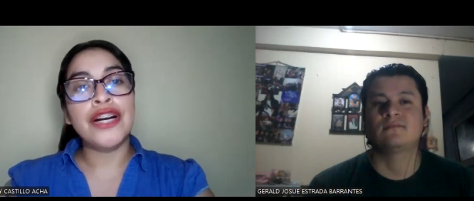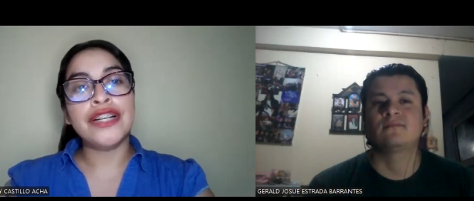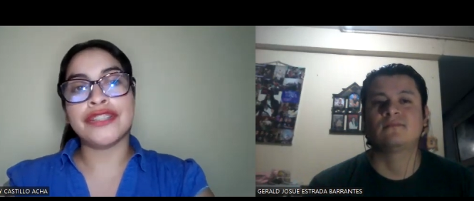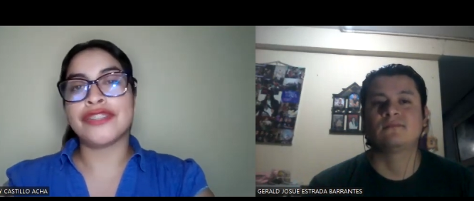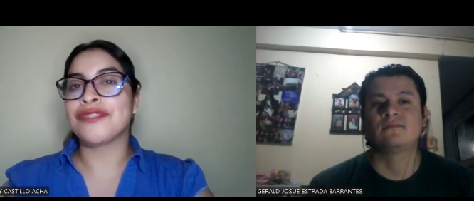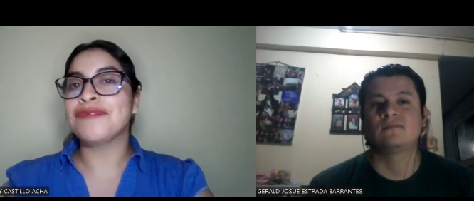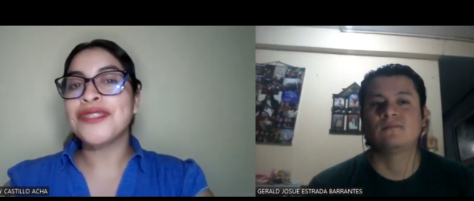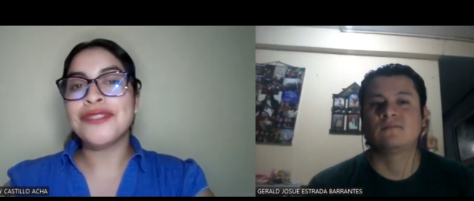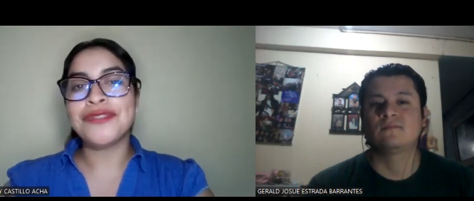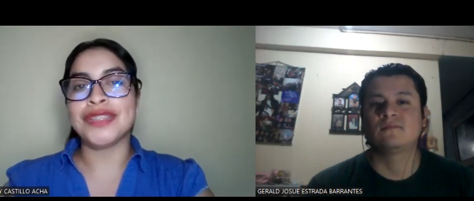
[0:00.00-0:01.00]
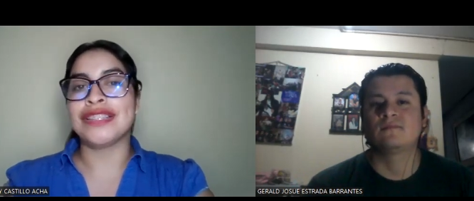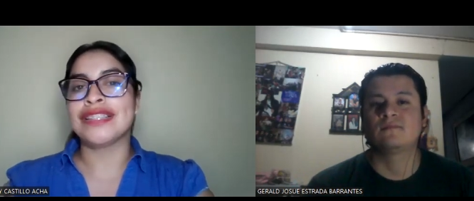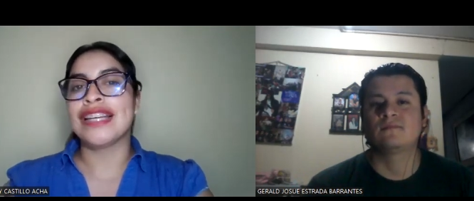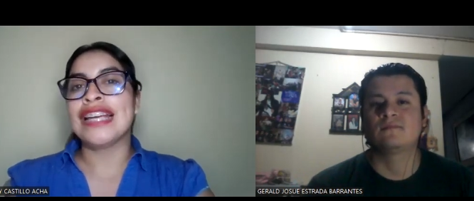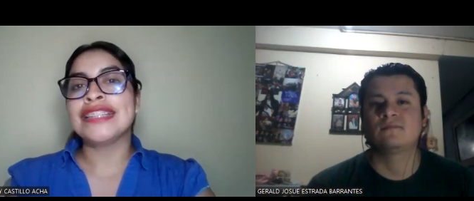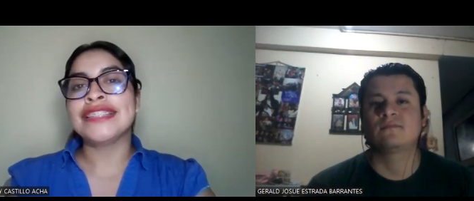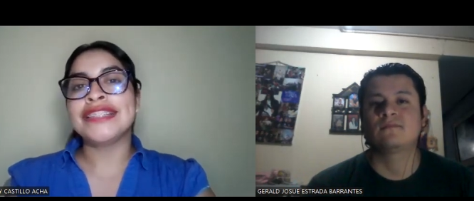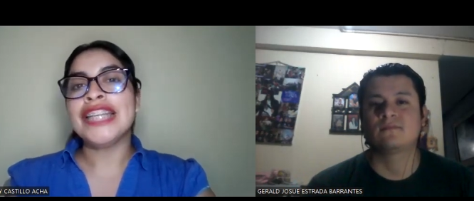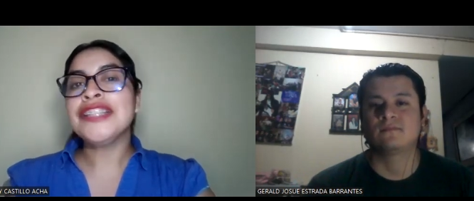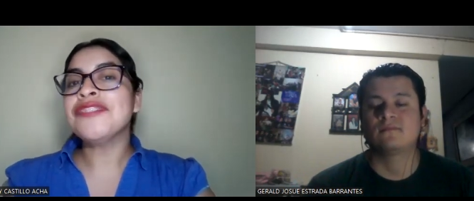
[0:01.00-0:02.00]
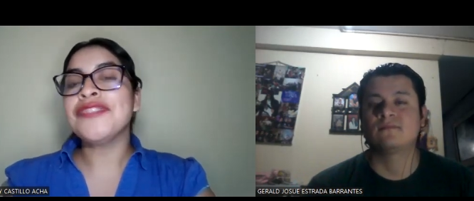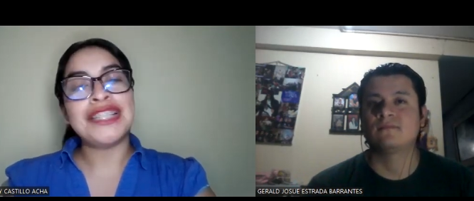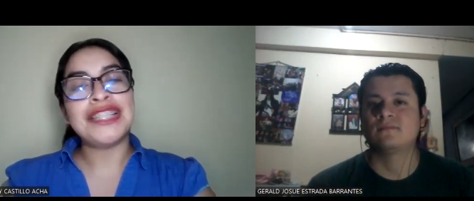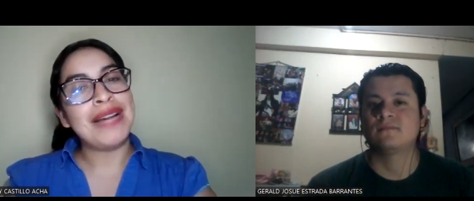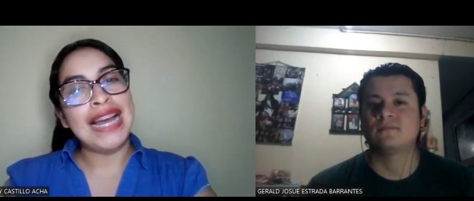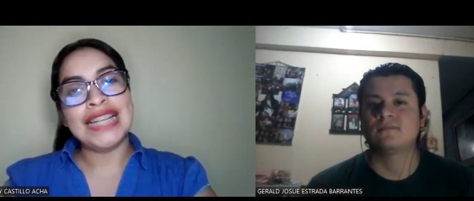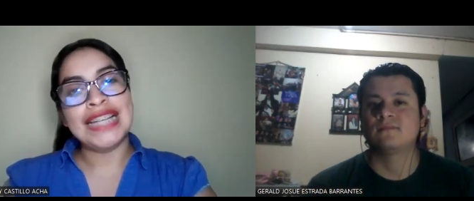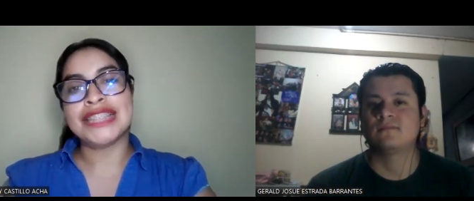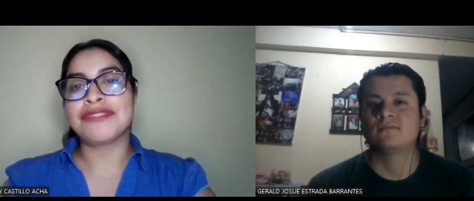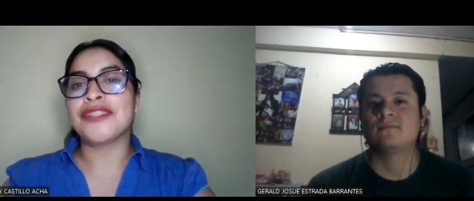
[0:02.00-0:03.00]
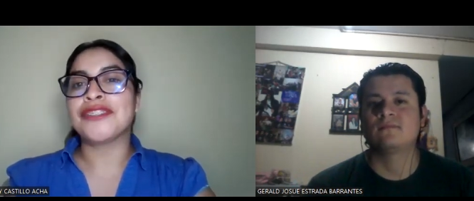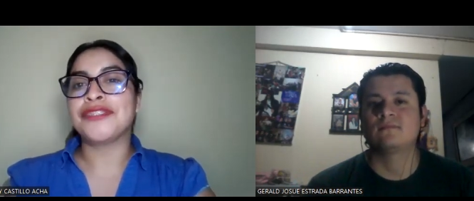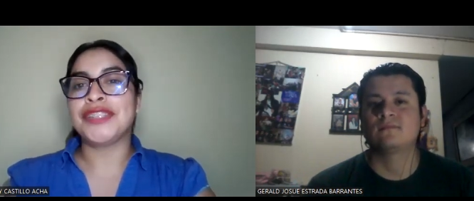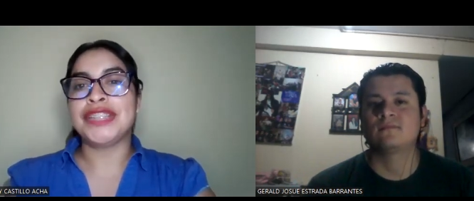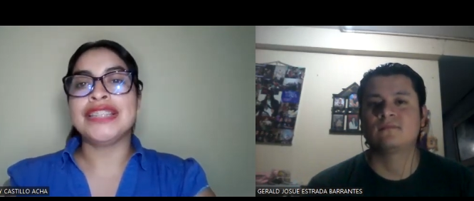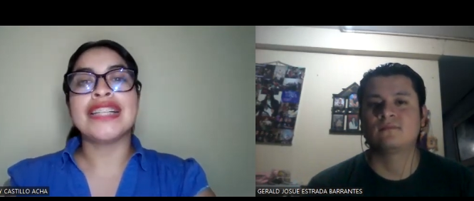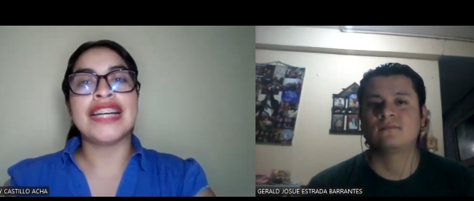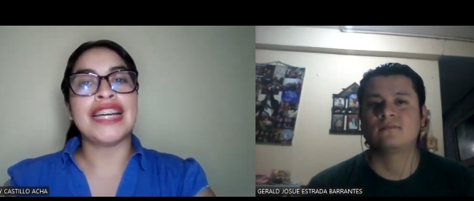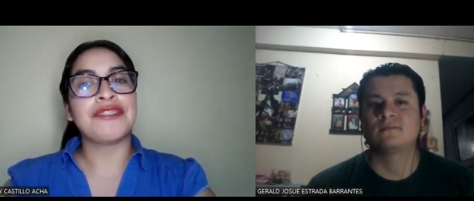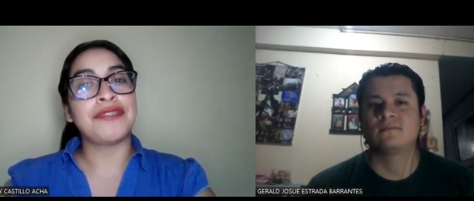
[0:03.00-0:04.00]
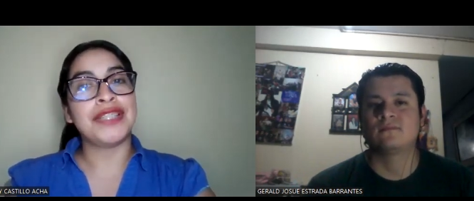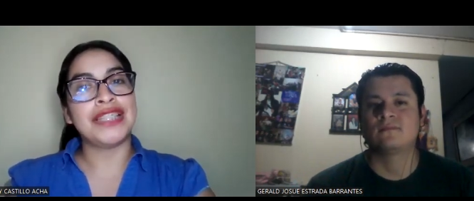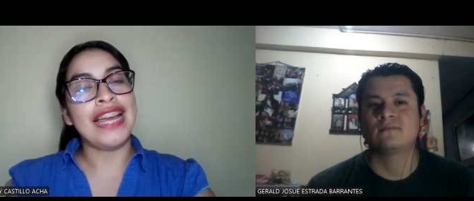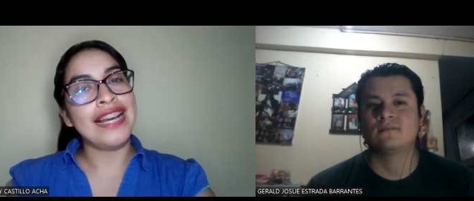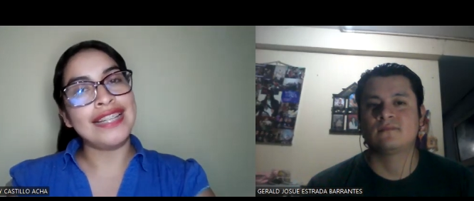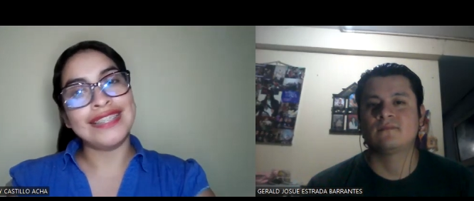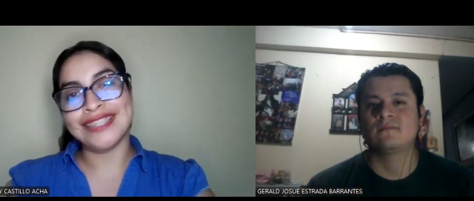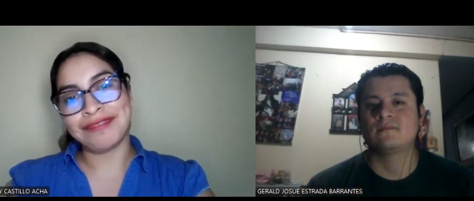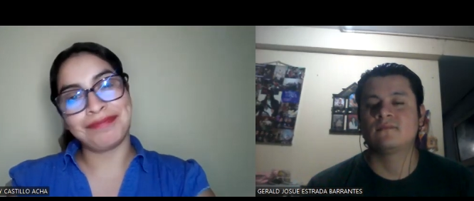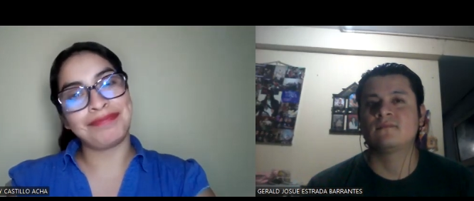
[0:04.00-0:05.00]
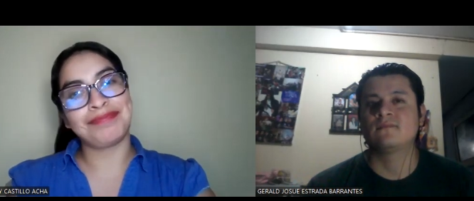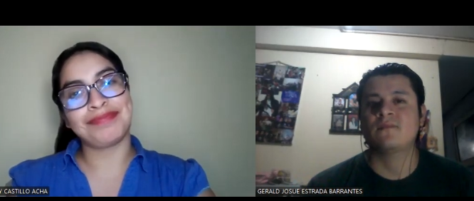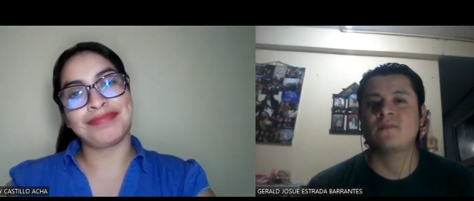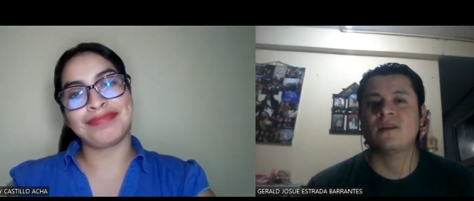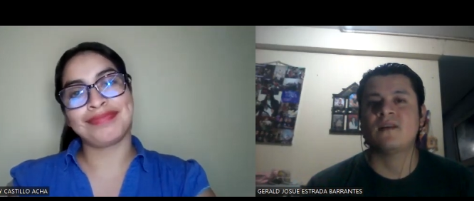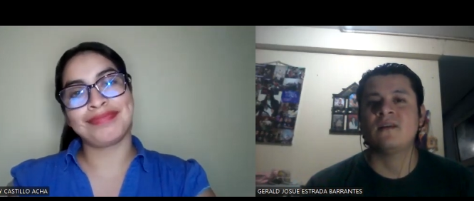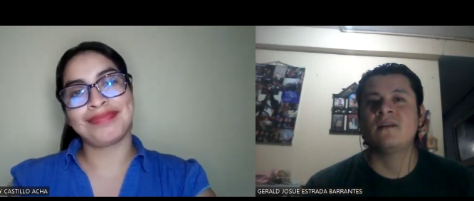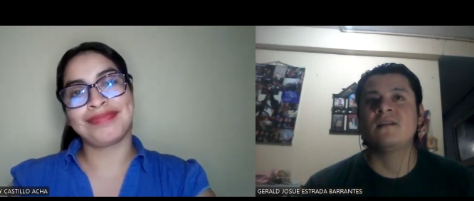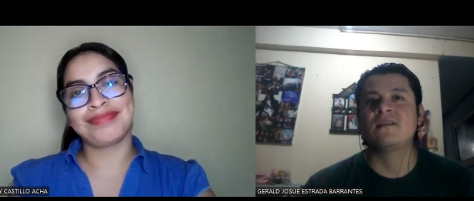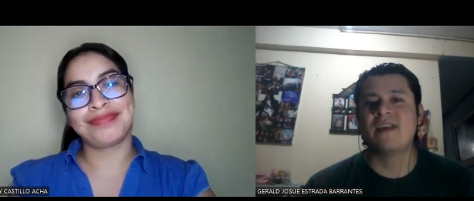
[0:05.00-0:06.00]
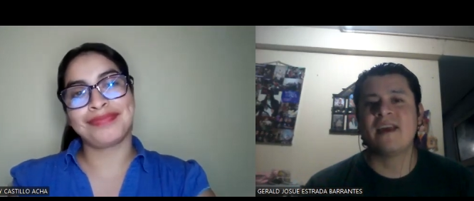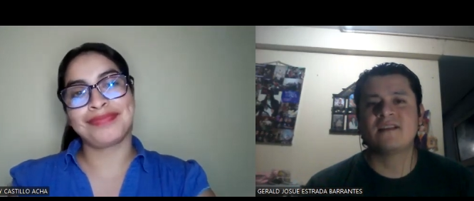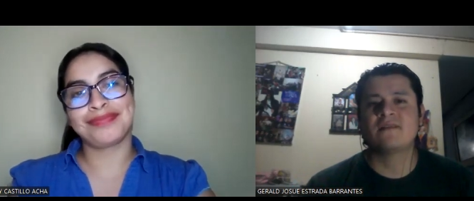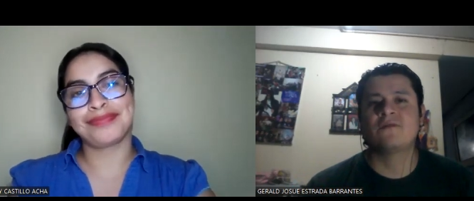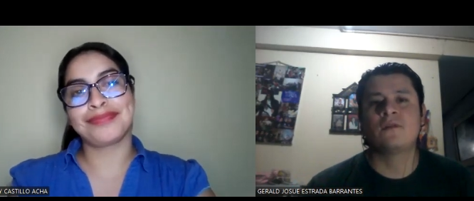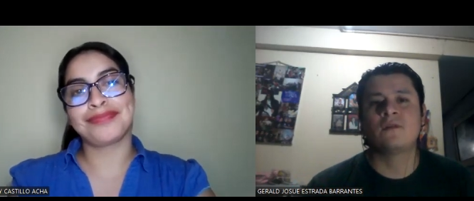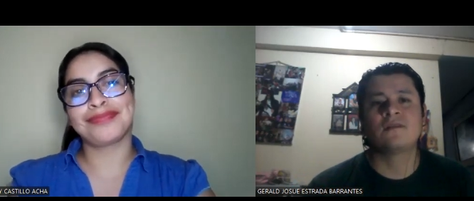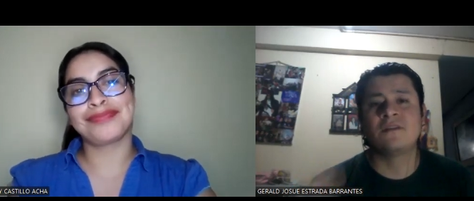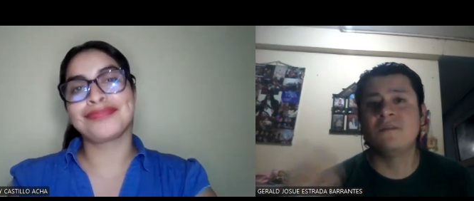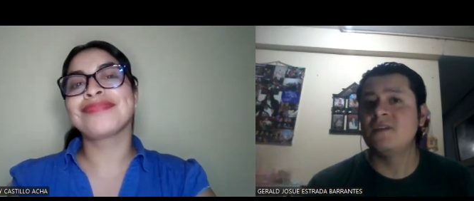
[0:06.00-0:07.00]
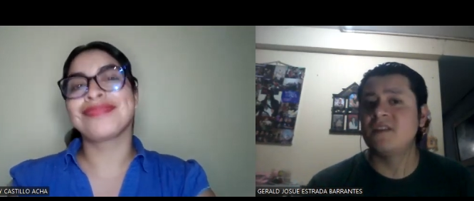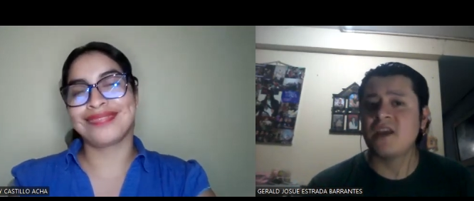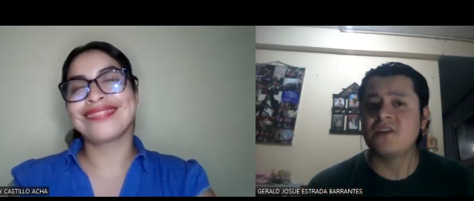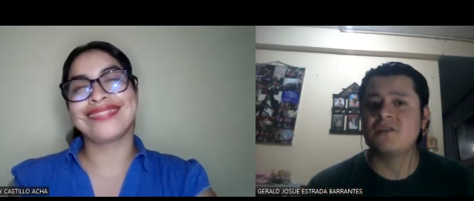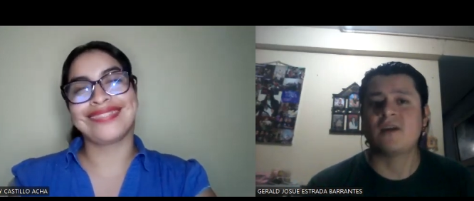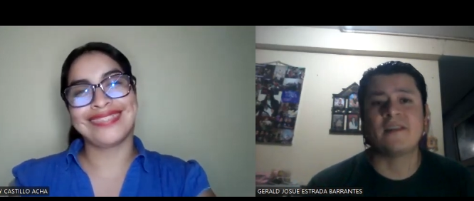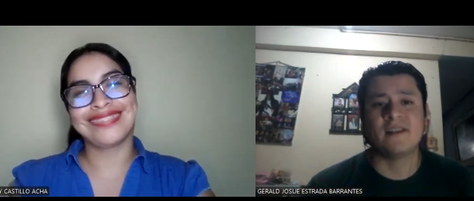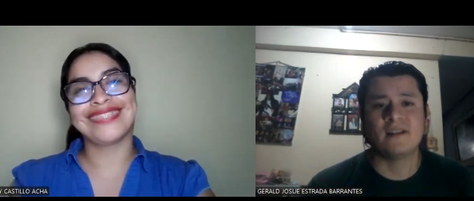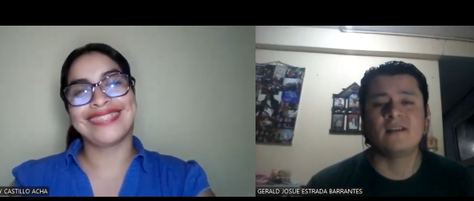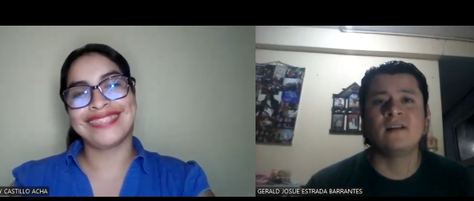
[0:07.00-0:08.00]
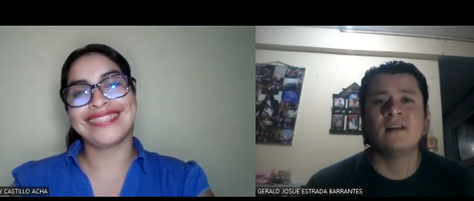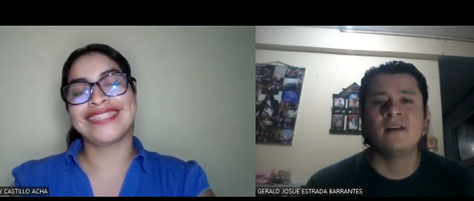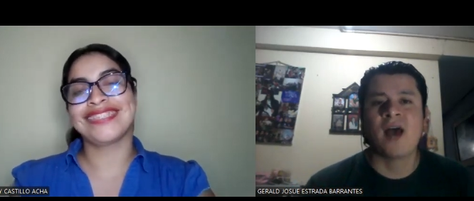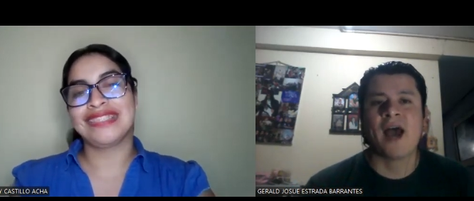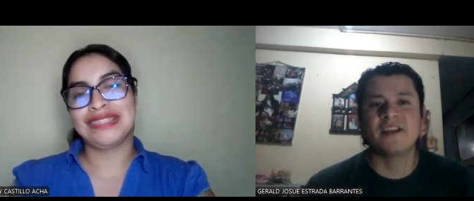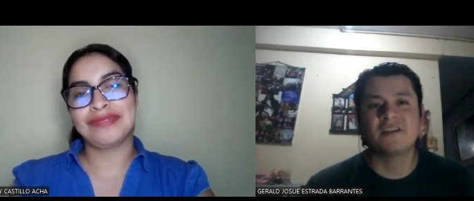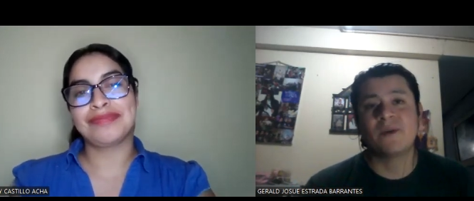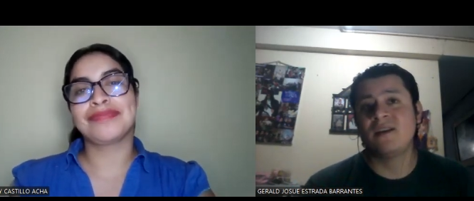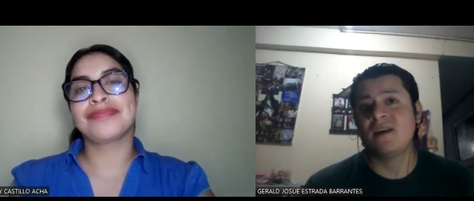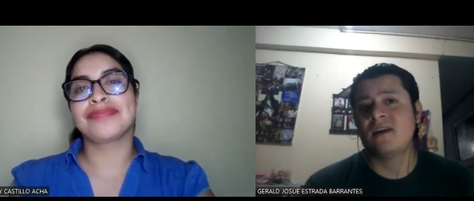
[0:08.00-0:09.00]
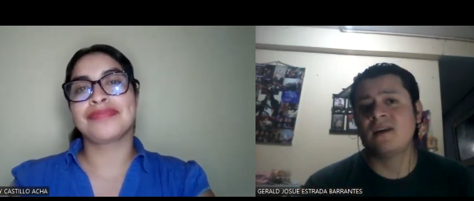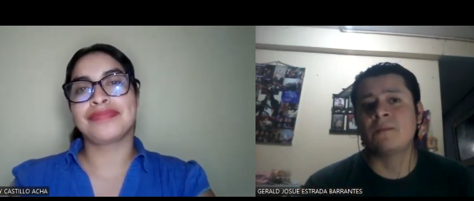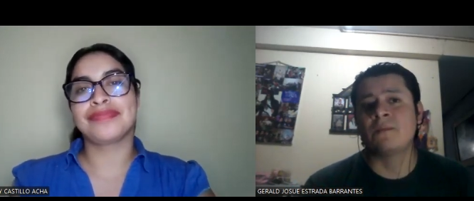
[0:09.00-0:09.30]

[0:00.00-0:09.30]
Speaker 1: horror movie. Thank you very much for being here with us.
Speaker 2: Thanks for the invitation, Adaly. I spent an